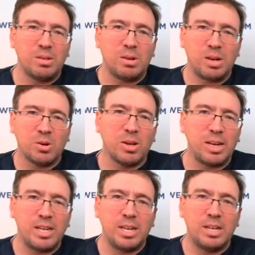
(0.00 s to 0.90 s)

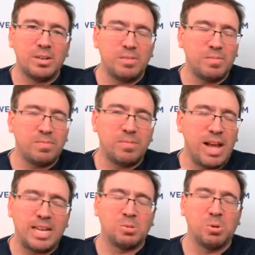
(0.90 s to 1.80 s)
clearly
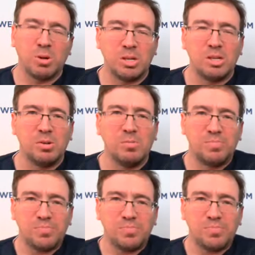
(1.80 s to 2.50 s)
has work to do.